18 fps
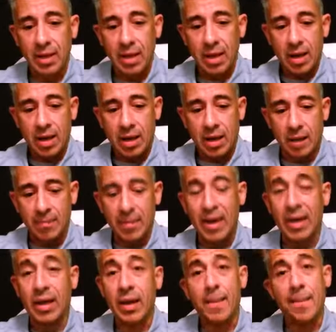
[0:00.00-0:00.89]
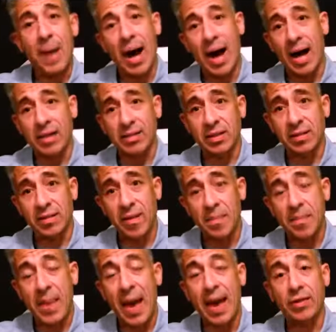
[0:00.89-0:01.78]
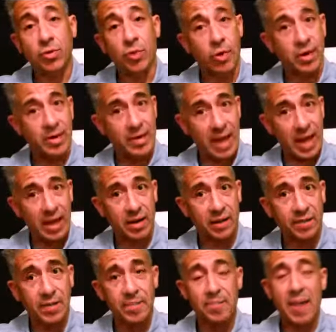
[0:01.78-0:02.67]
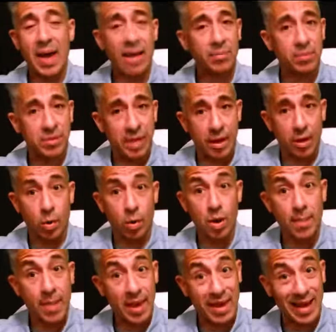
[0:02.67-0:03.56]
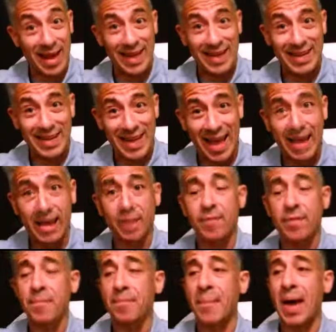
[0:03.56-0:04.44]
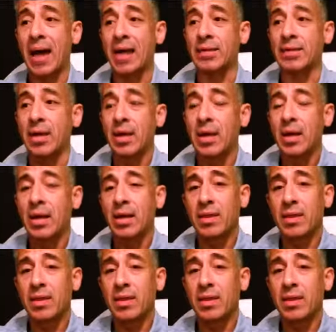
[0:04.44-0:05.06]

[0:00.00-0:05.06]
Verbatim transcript: uh, making a positive impact or a negative impact because I don't want to make a negative impact.